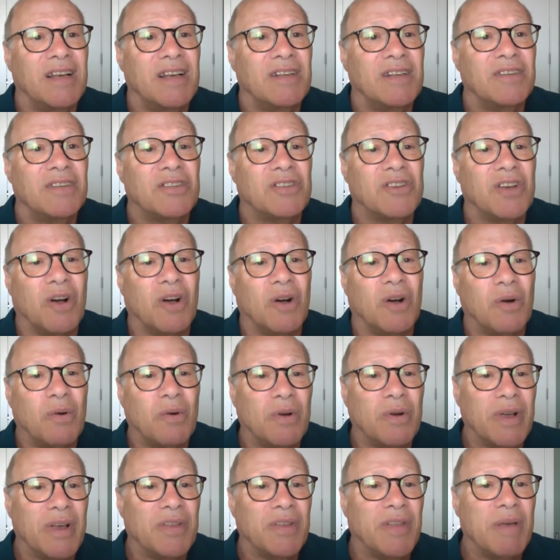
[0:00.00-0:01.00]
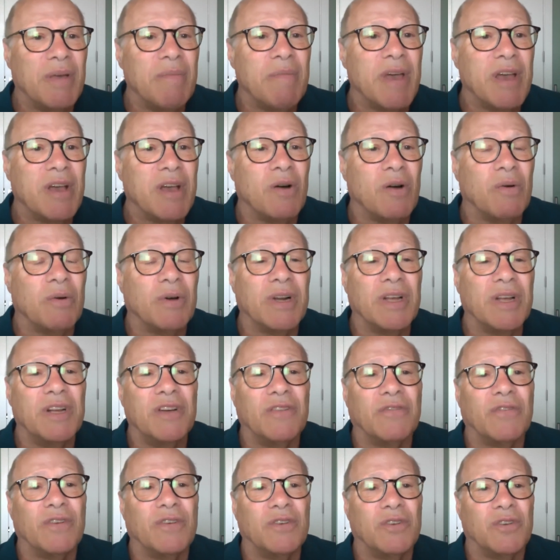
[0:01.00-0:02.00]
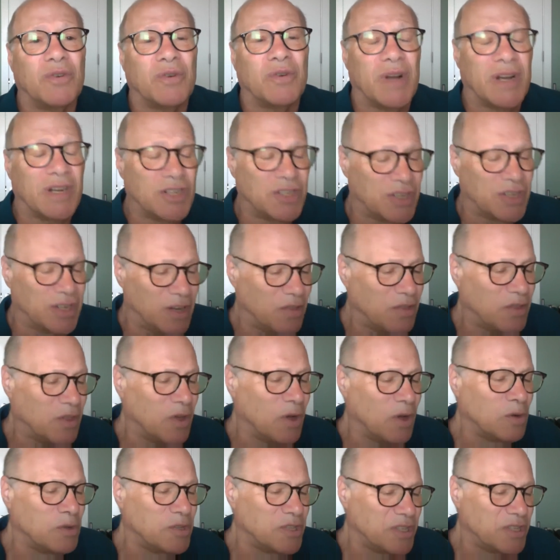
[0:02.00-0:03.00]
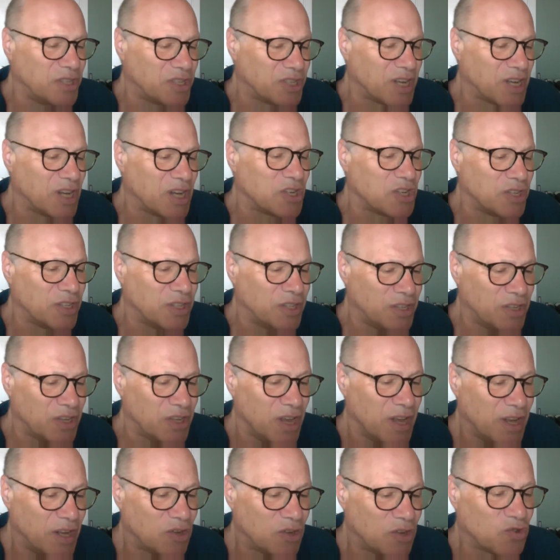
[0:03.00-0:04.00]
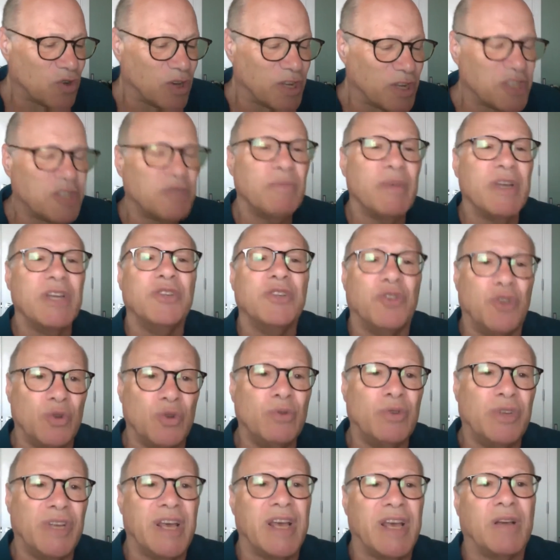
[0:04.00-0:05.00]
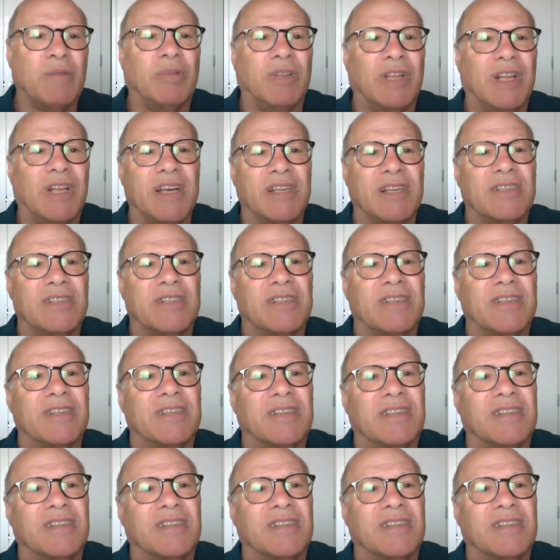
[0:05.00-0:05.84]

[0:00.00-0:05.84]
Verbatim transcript: So they may go in a different direction. Those discussions, trust me, do take place.